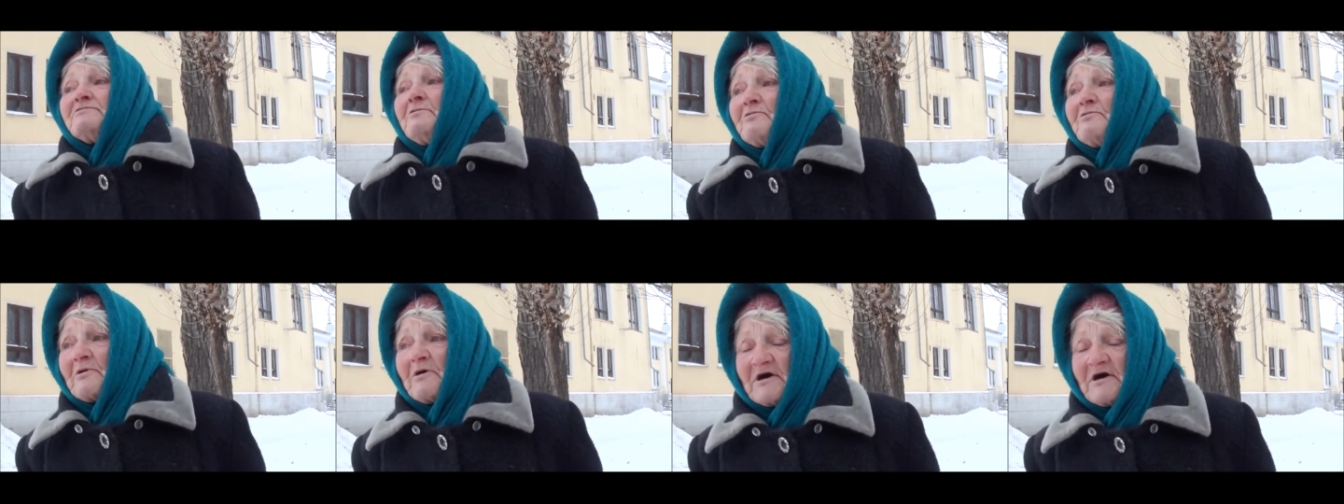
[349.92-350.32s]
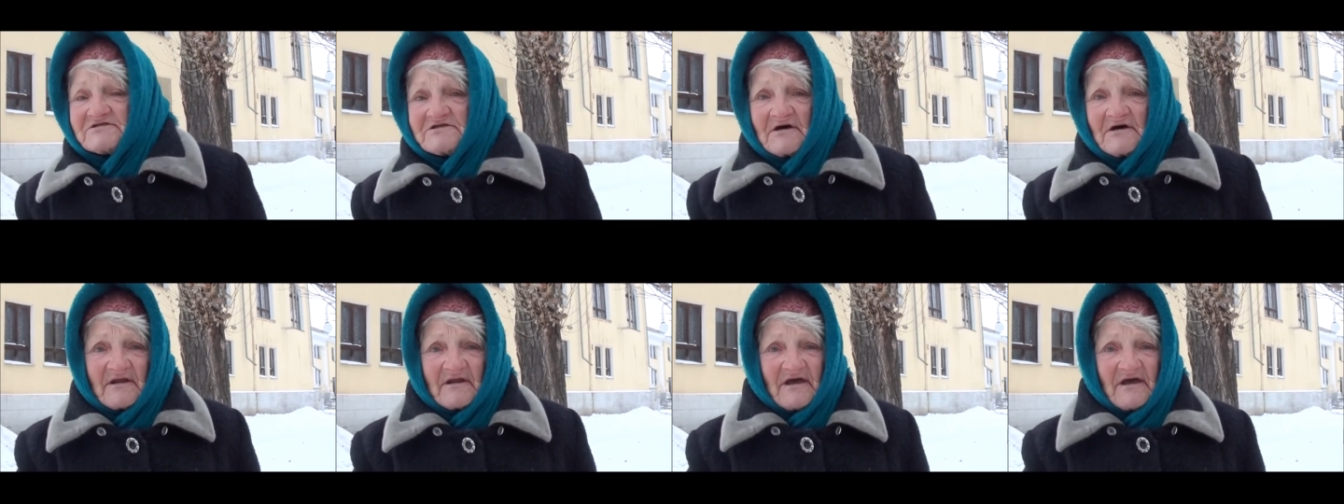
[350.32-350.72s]

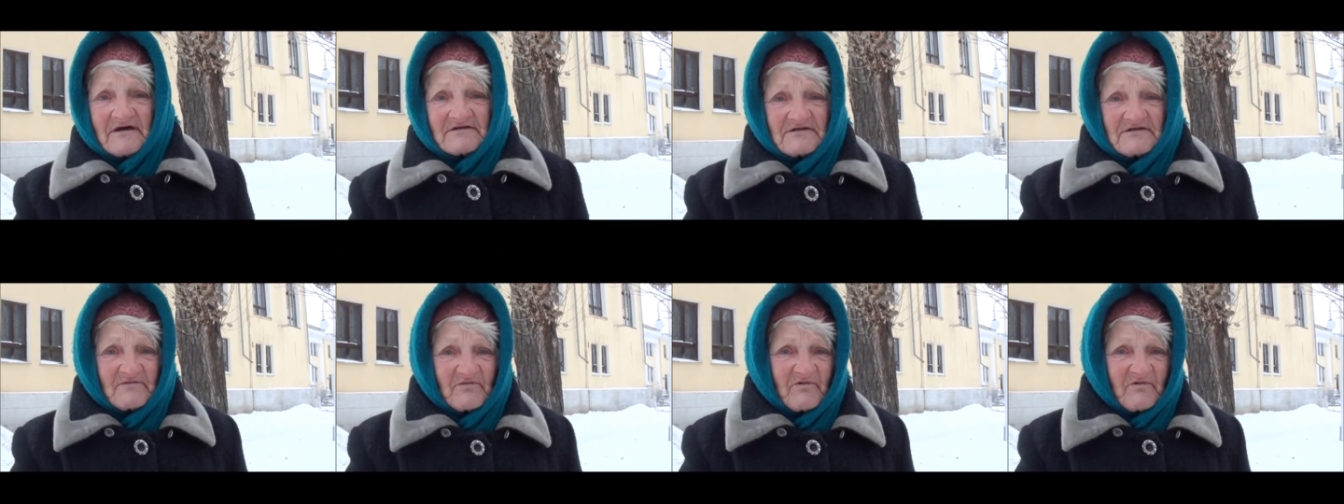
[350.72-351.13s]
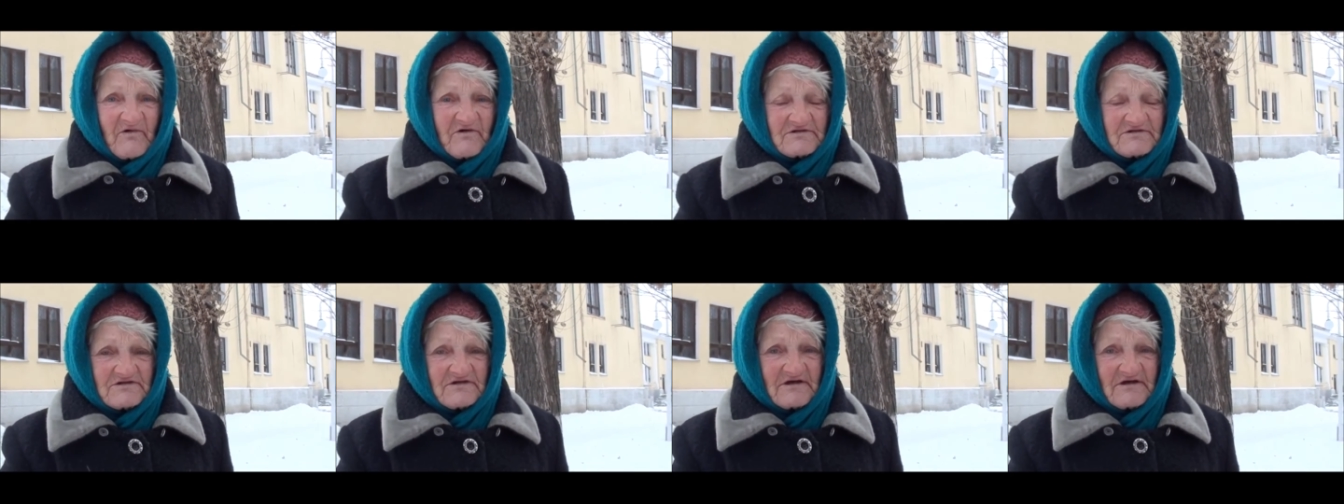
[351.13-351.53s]
Correspondent. I wrote
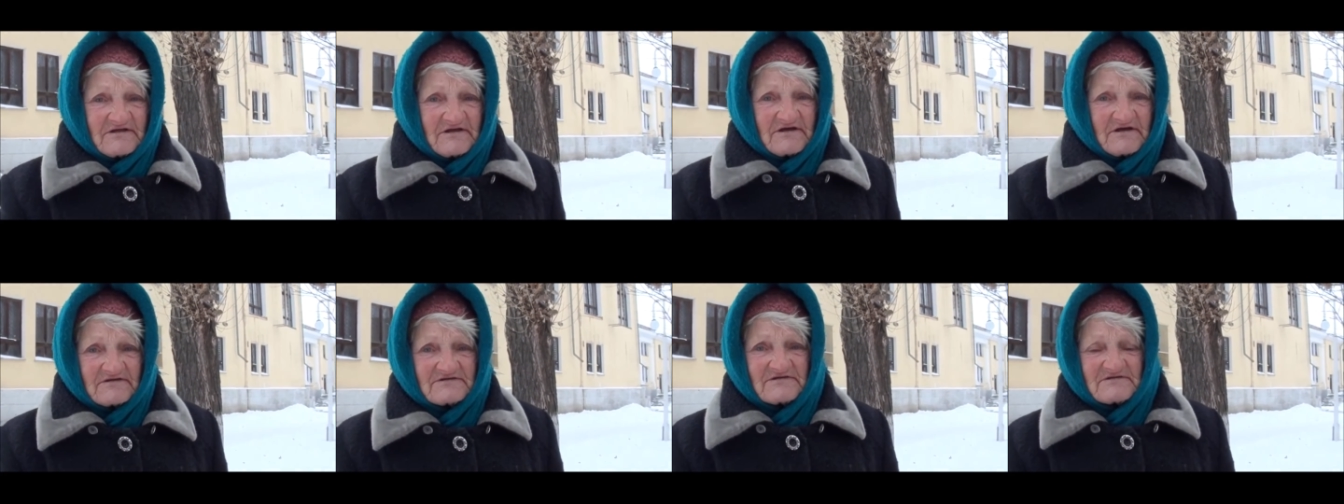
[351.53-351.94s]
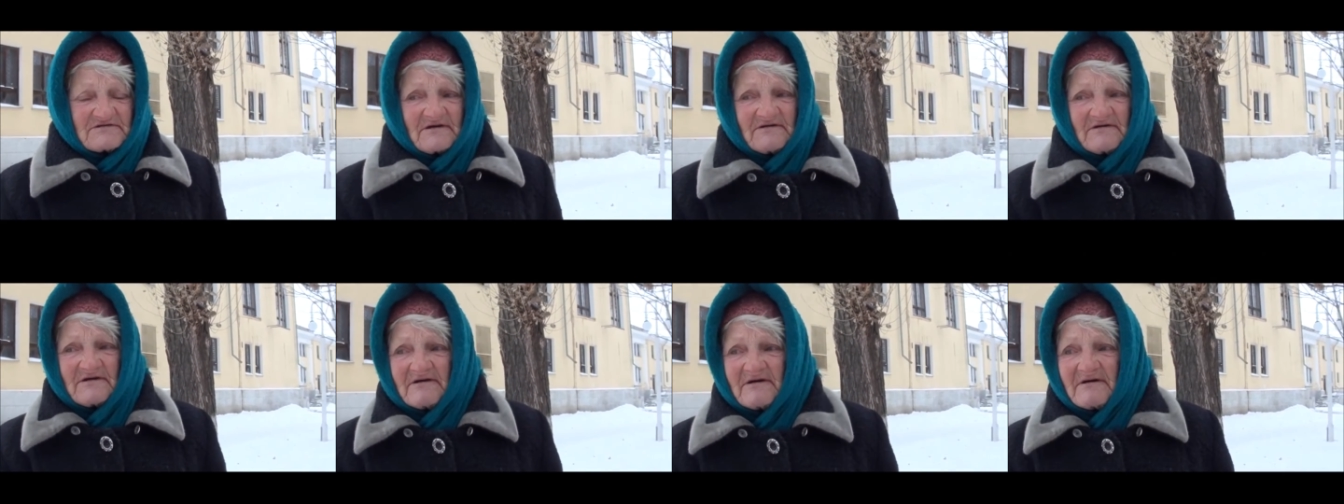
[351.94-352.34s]
a poem
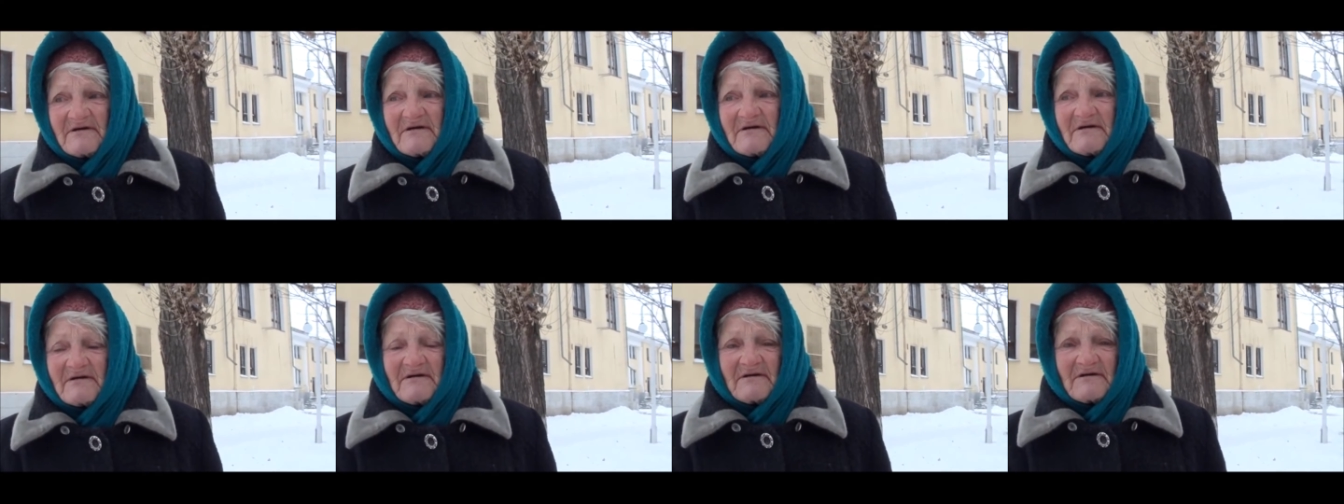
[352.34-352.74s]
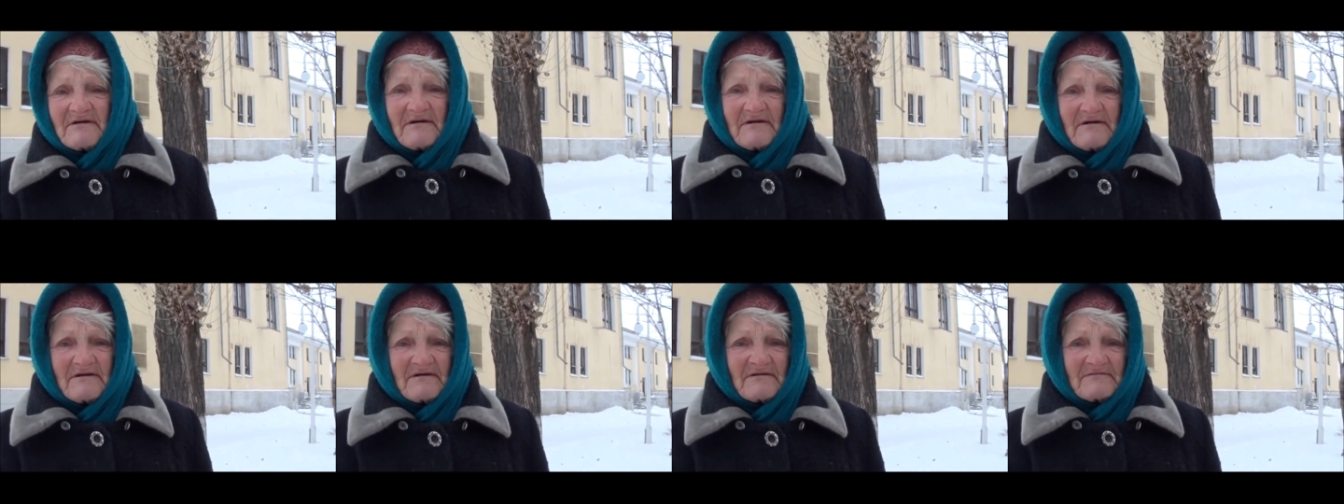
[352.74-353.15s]
about
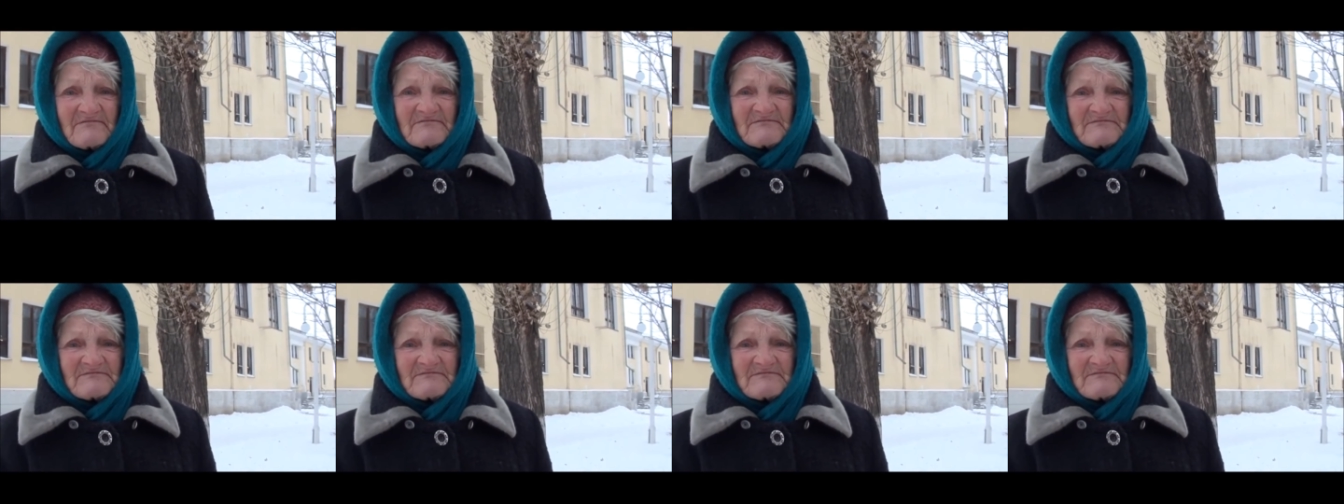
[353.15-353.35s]
Donbass,